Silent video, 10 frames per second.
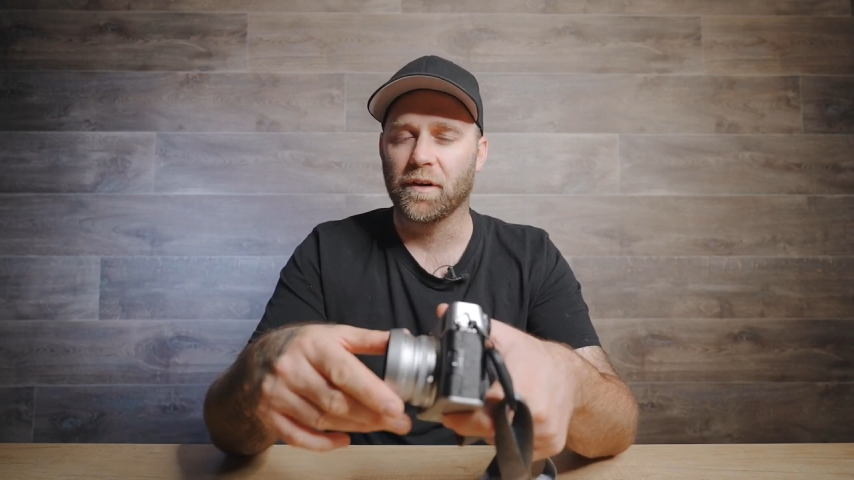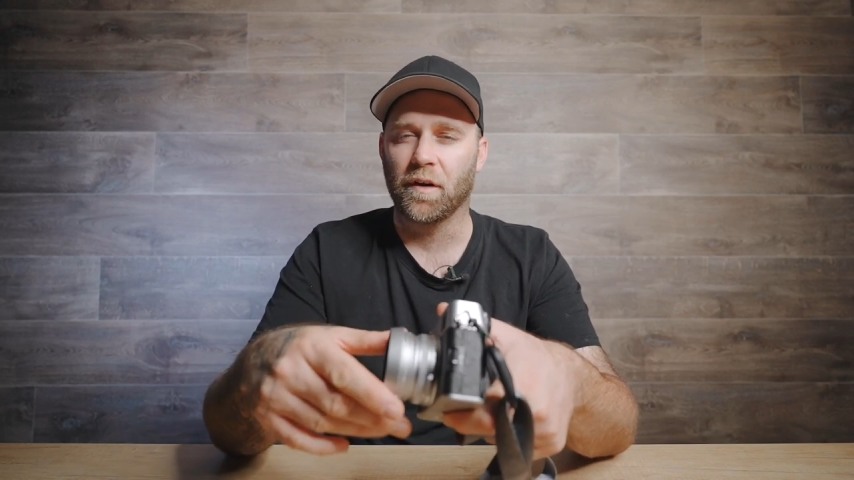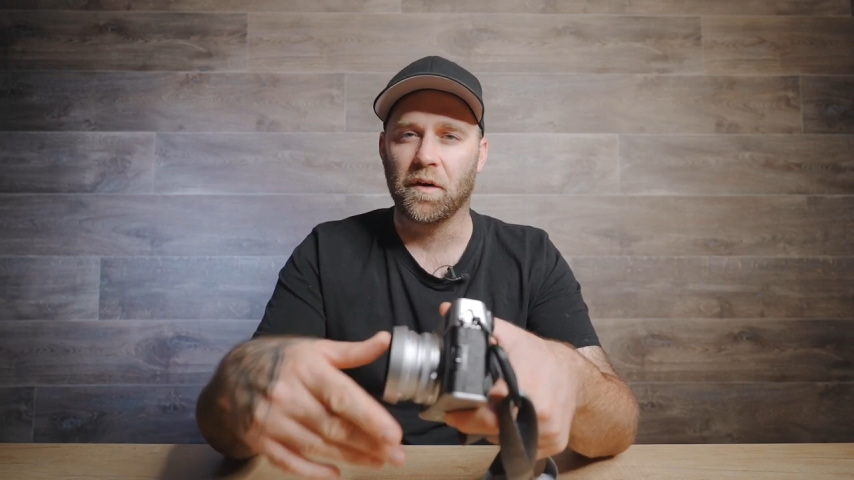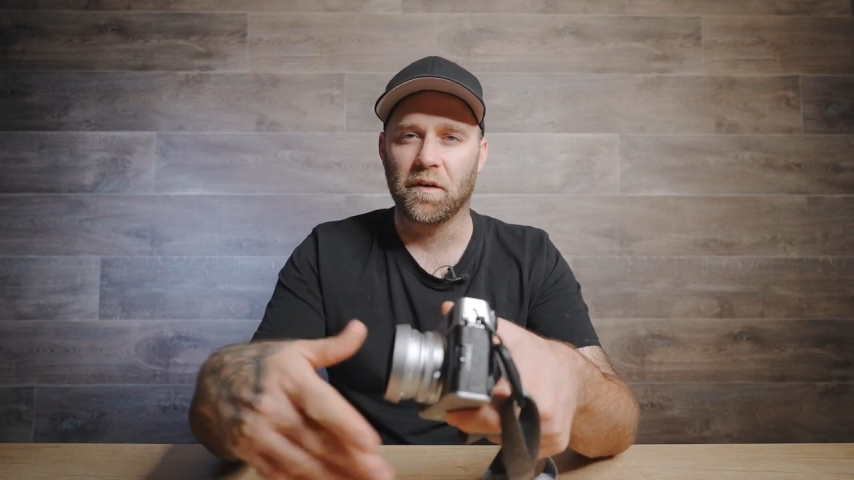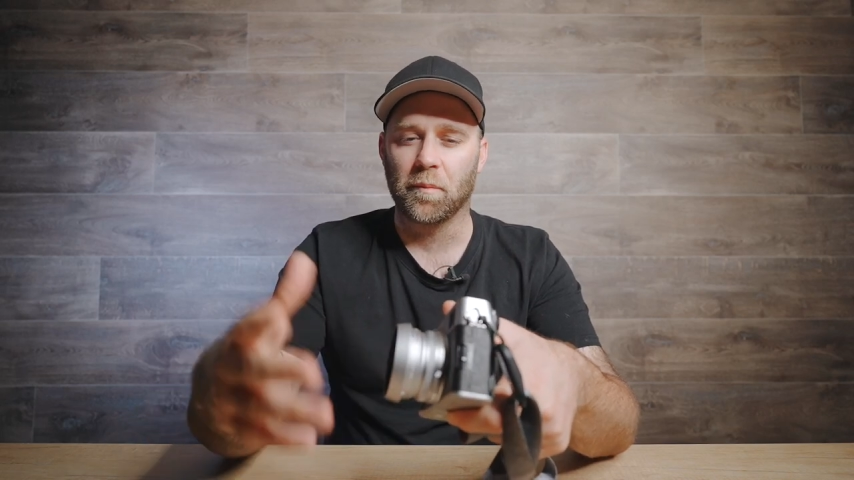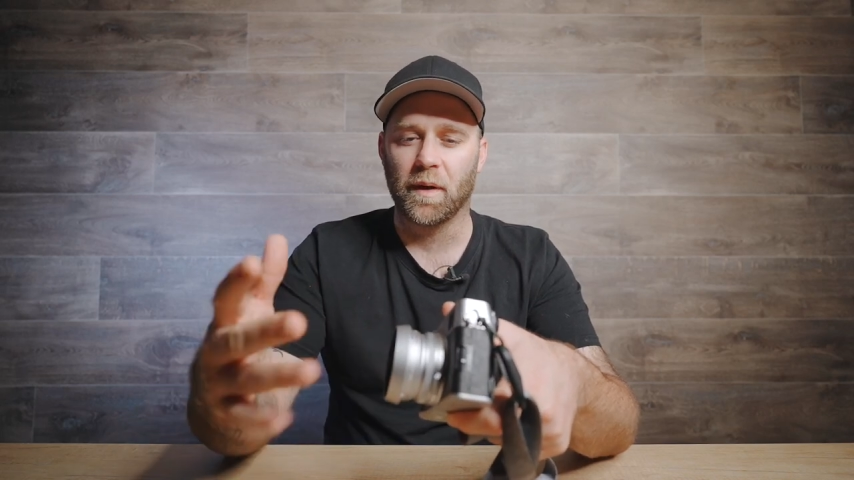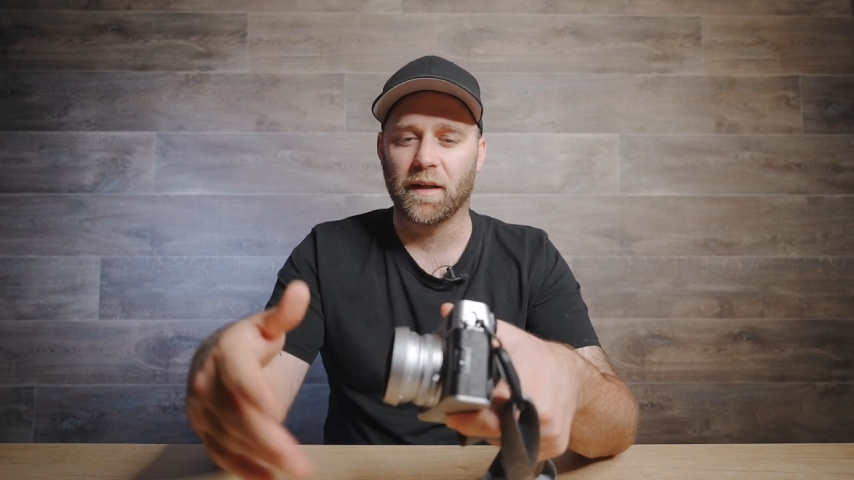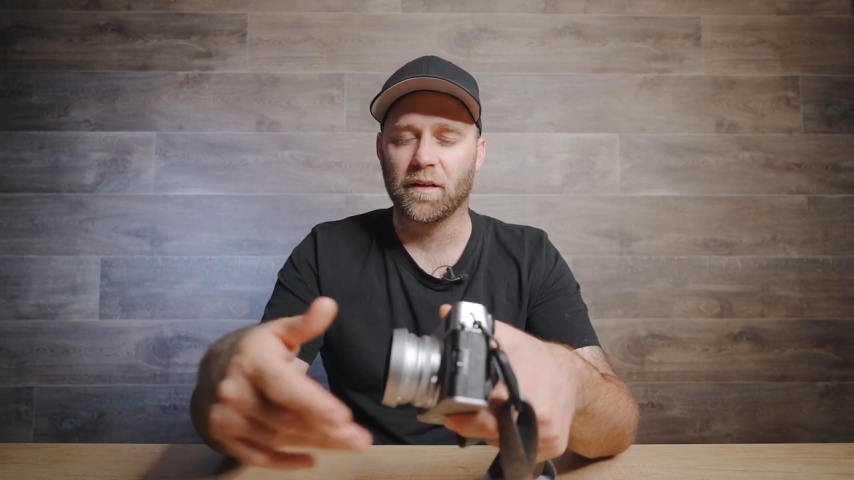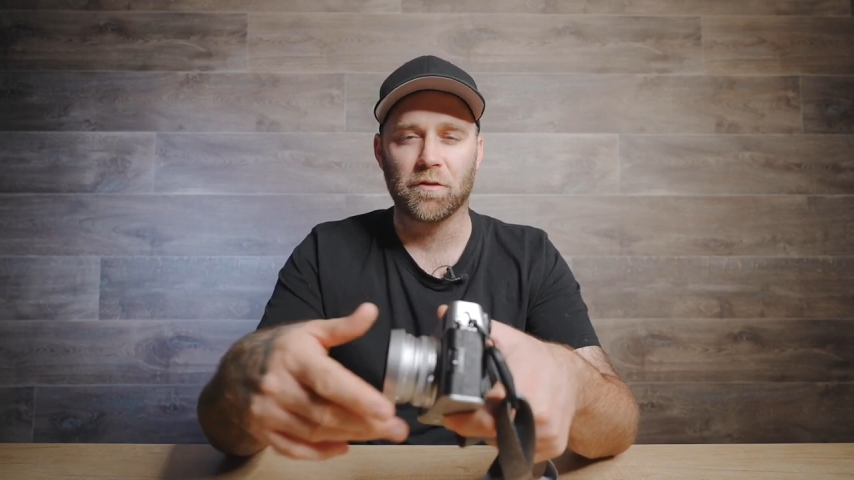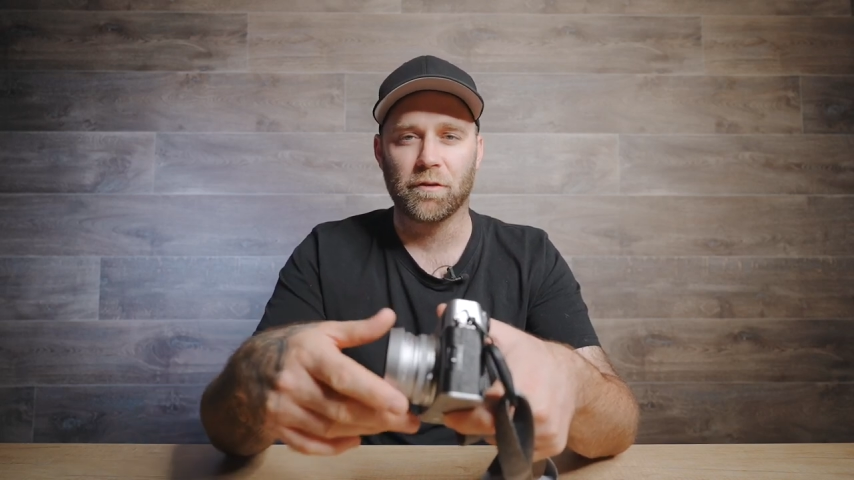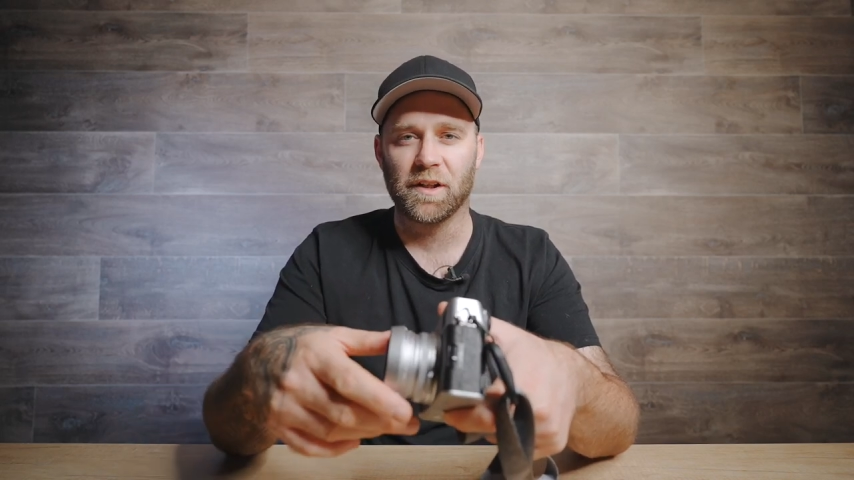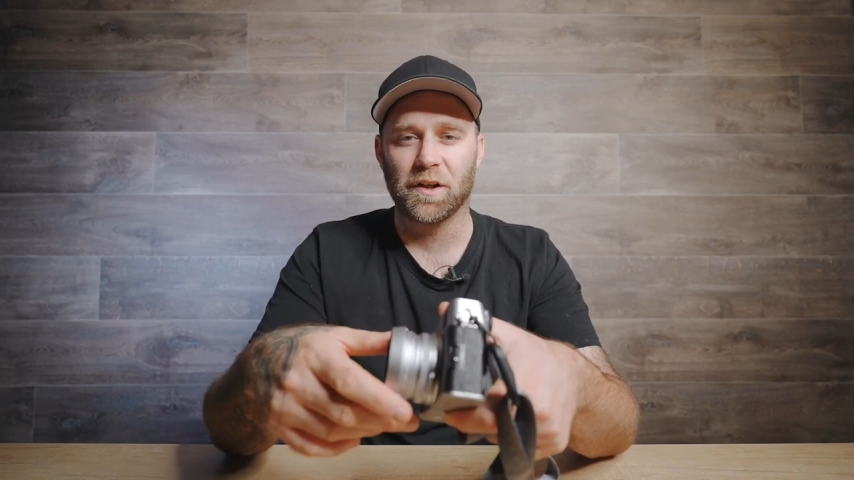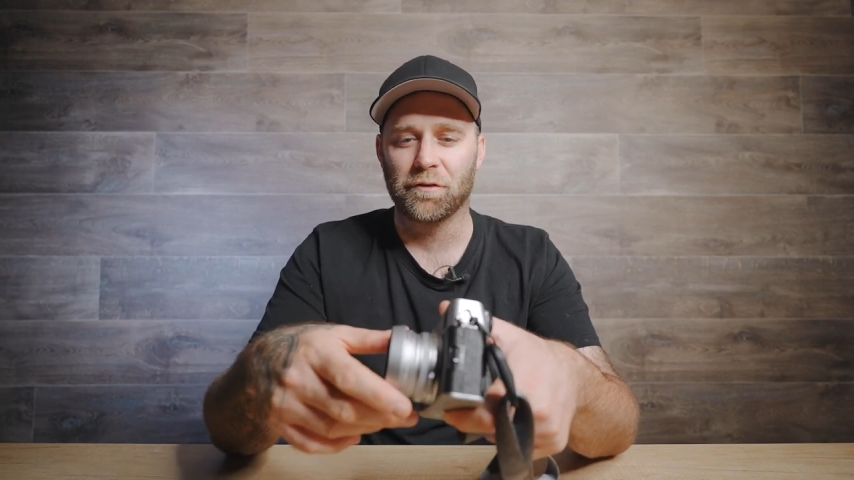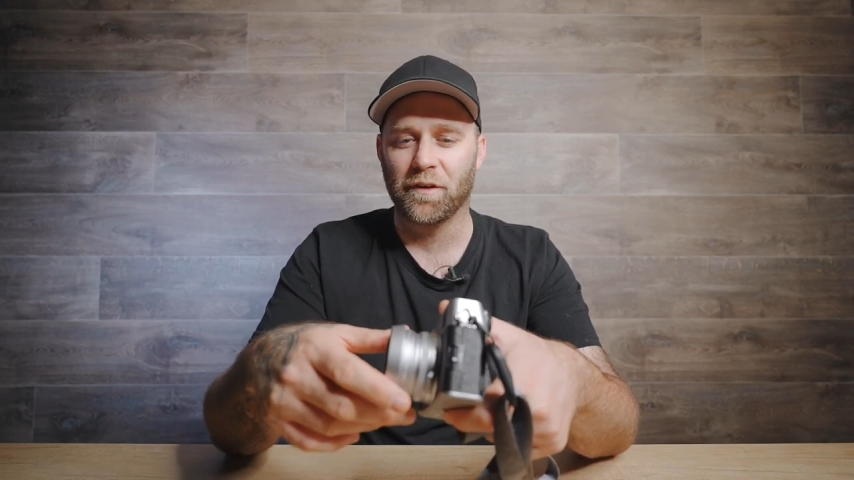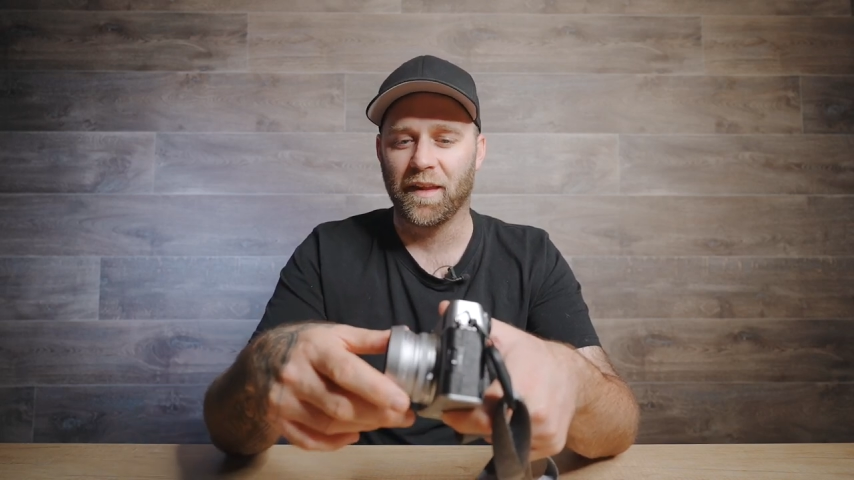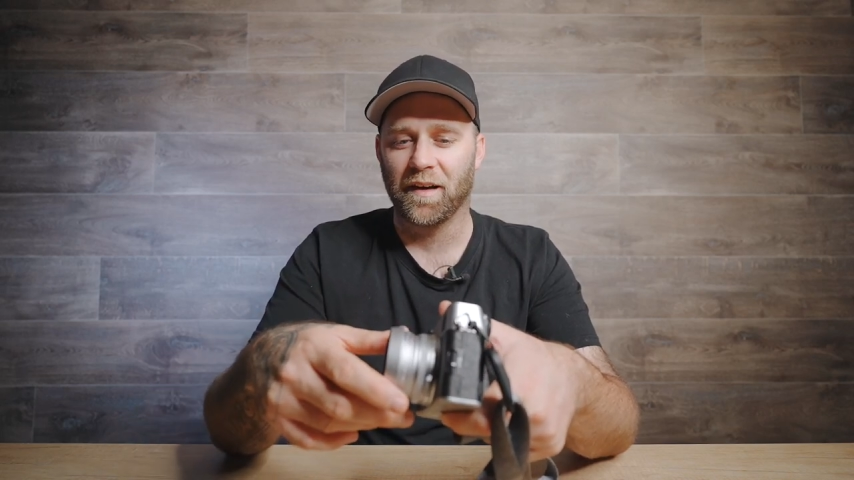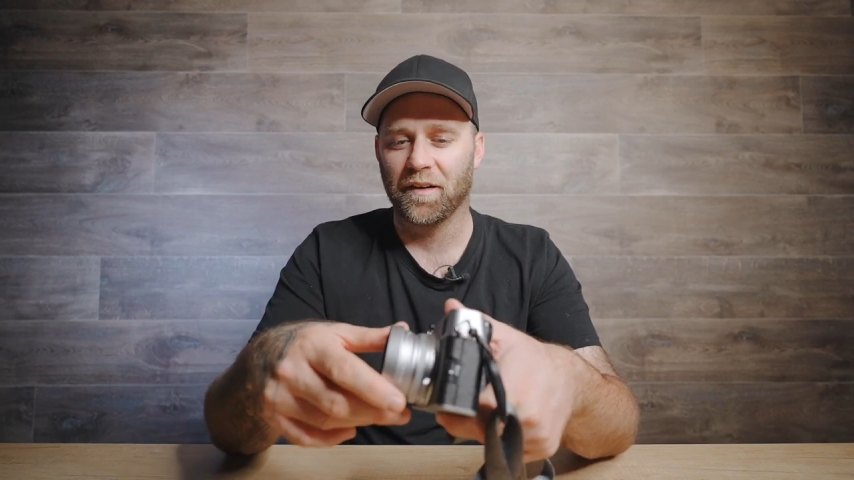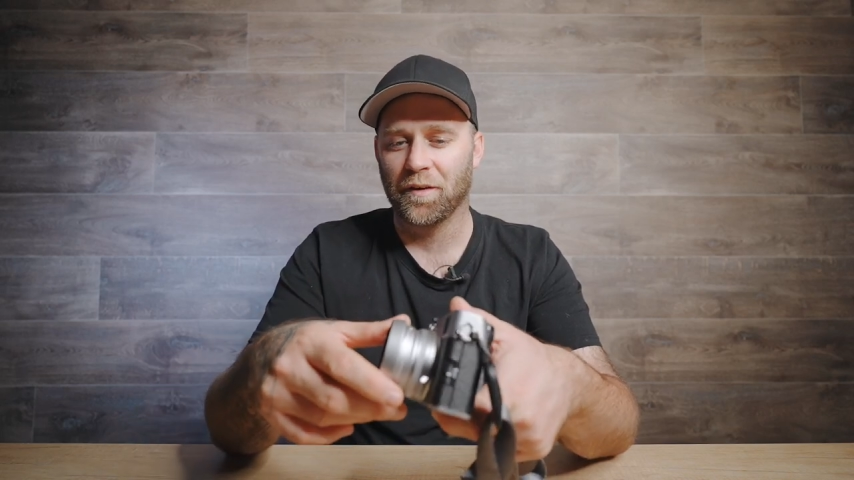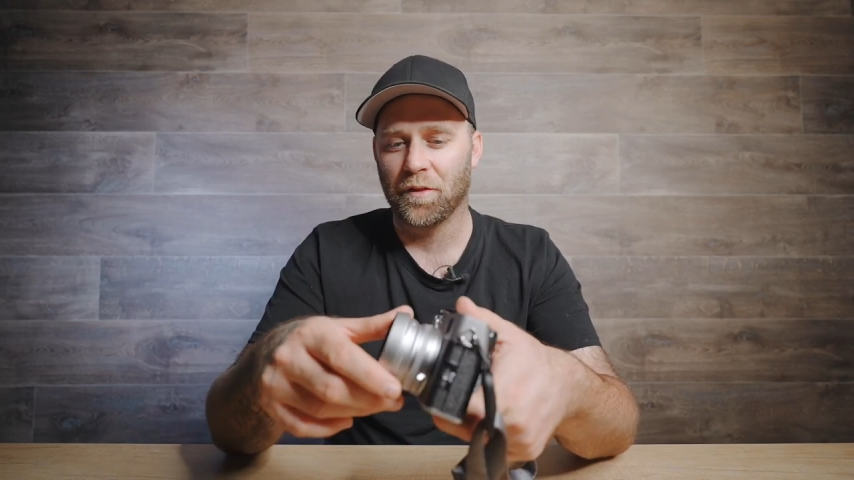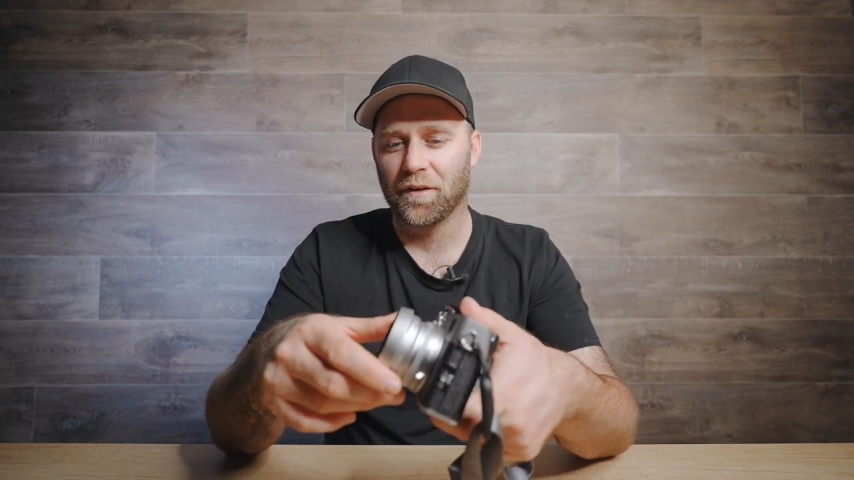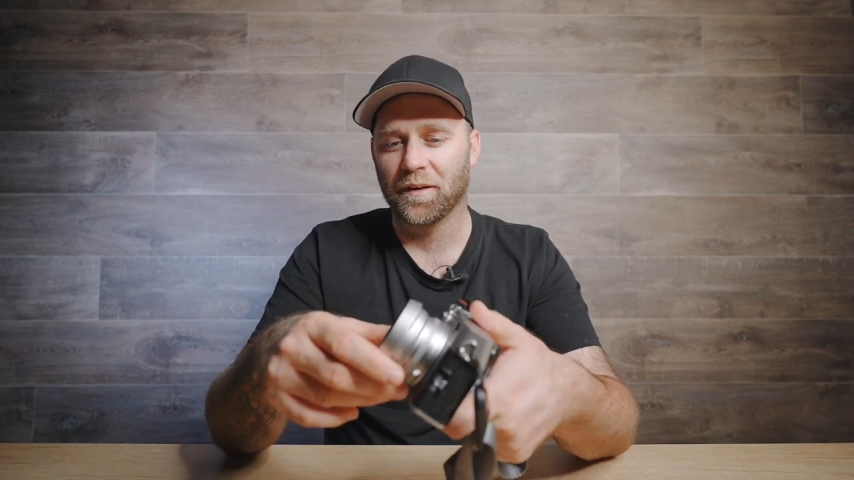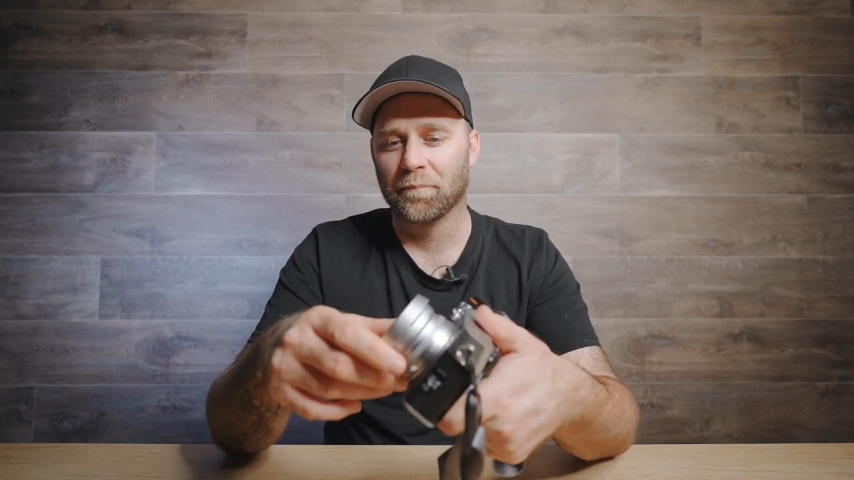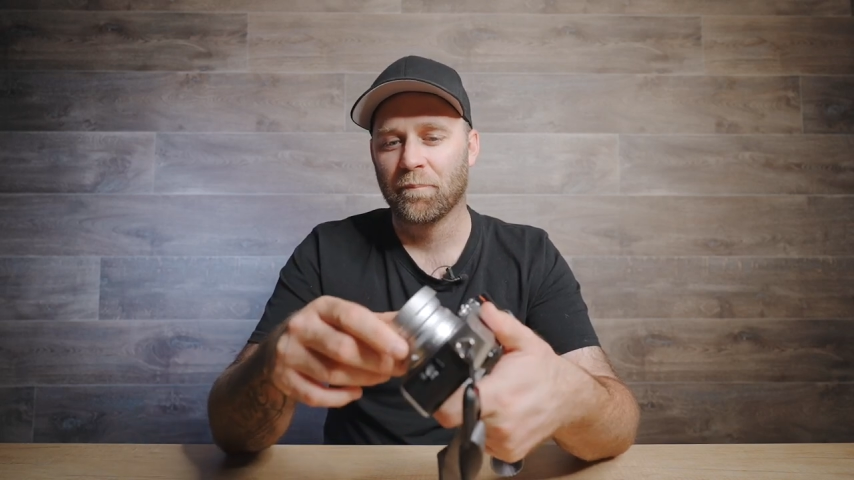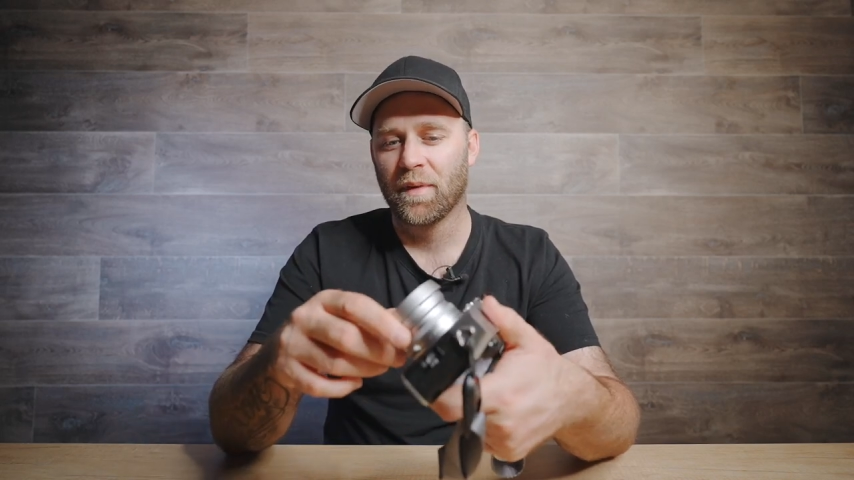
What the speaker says: No need to make a new video for that, I don't think.